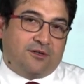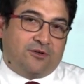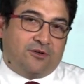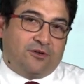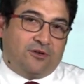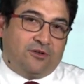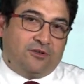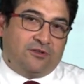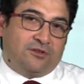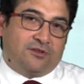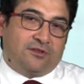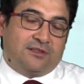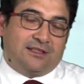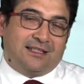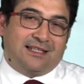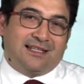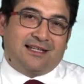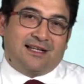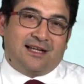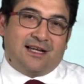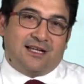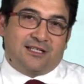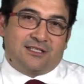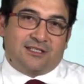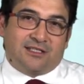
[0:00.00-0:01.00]
called the
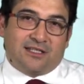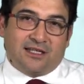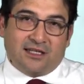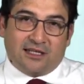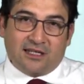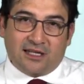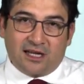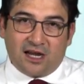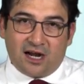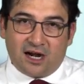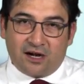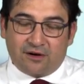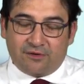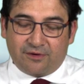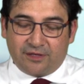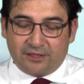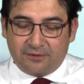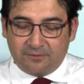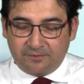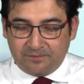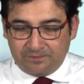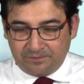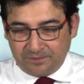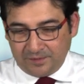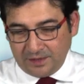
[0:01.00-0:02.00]
cash and
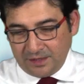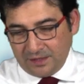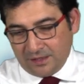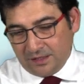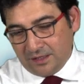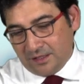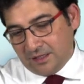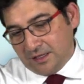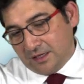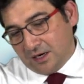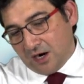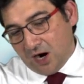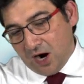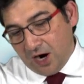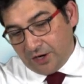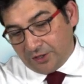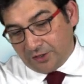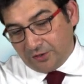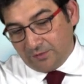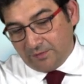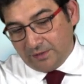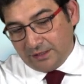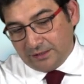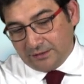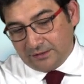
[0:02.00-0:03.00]
carry
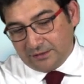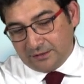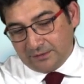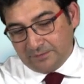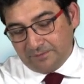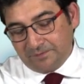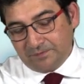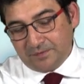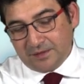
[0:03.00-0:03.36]
argument.